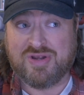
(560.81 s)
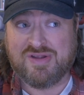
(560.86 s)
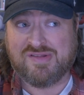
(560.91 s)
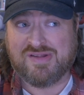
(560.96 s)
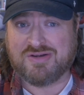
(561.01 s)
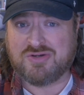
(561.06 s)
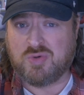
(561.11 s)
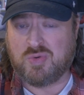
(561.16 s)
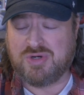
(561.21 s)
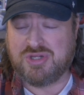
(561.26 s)
He's
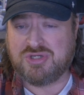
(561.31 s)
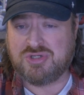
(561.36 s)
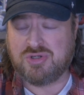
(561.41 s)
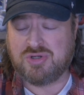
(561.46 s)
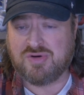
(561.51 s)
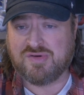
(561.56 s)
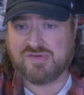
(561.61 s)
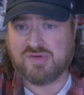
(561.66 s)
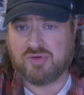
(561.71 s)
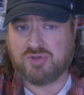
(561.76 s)
like 22
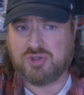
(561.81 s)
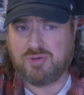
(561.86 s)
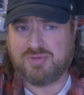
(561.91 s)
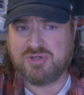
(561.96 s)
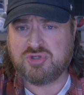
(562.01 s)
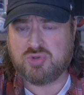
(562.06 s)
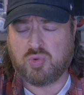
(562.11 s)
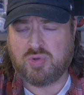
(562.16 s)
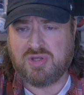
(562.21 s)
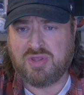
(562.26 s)
years old. He'll
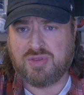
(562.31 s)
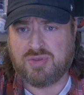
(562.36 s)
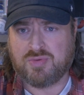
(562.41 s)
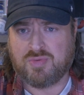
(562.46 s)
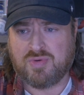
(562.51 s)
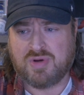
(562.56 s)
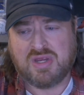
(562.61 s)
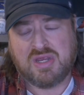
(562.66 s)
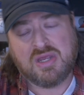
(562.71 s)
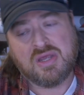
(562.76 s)
be
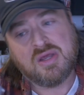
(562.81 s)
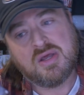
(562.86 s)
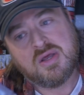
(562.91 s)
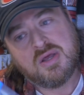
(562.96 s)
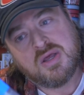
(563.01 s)
23.